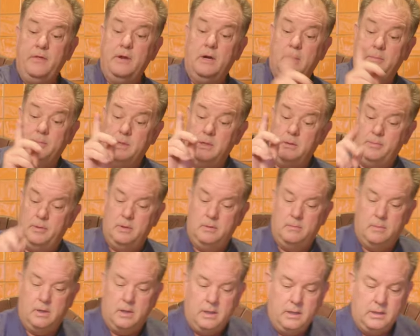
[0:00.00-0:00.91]
then I'm going to
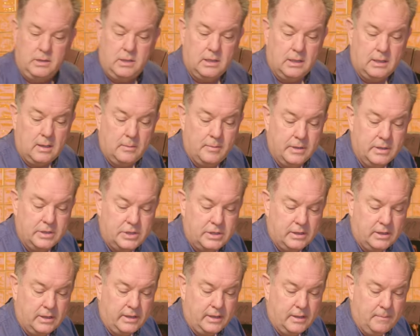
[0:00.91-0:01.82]
put my Calabrian
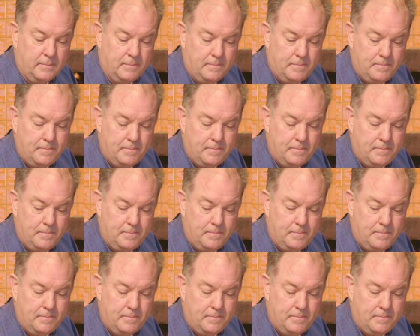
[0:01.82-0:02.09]
chili in.